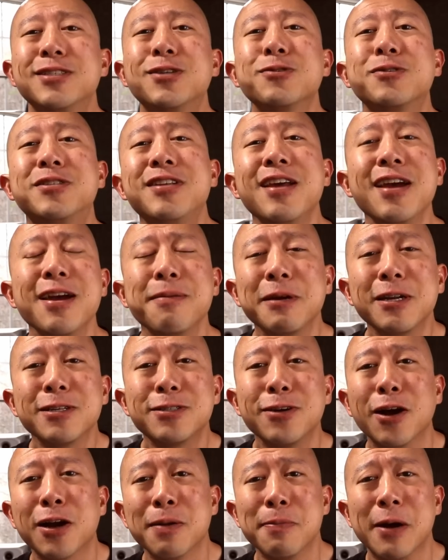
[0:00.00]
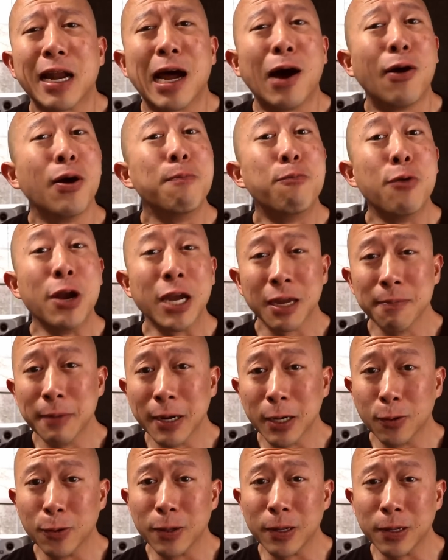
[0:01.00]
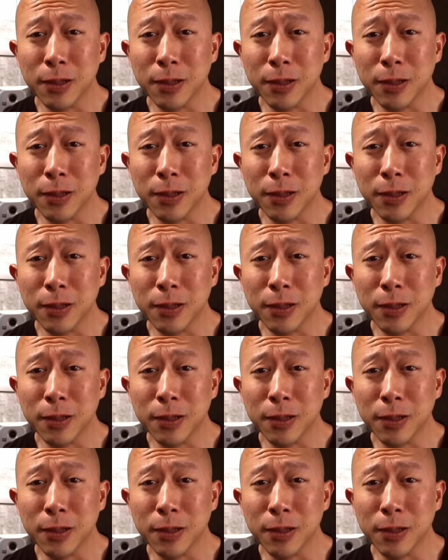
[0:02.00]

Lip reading: So today I'm going to talk about how I break in my goalie